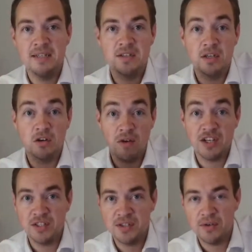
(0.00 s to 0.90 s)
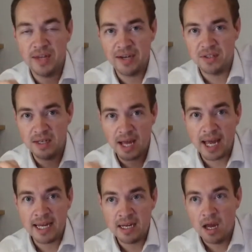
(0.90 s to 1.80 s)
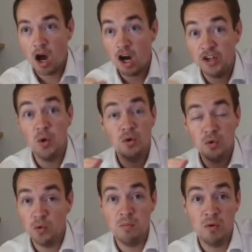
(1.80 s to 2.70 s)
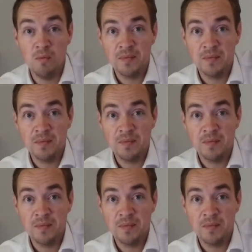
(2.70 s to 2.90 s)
the crash in 2008 are not normal.